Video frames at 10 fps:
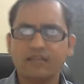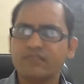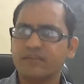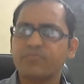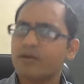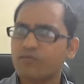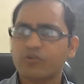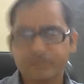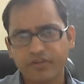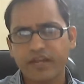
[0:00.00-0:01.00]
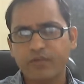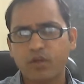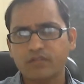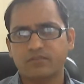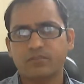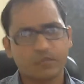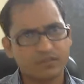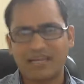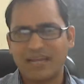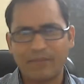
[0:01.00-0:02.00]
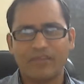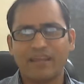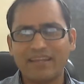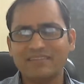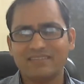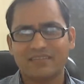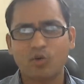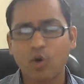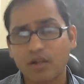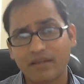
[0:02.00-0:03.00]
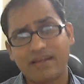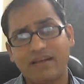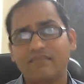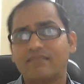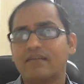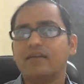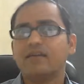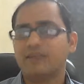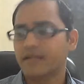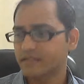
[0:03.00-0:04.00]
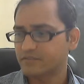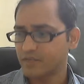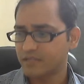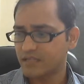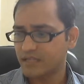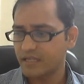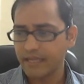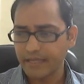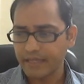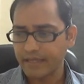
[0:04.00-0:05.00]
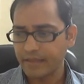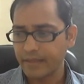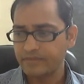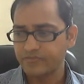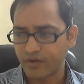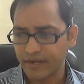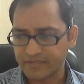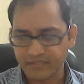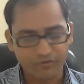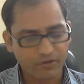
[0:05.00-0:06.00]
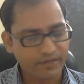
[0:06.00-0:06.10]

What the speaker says: Japan was great once upon a time. Their days are gone now, right? It's basically India that is rising right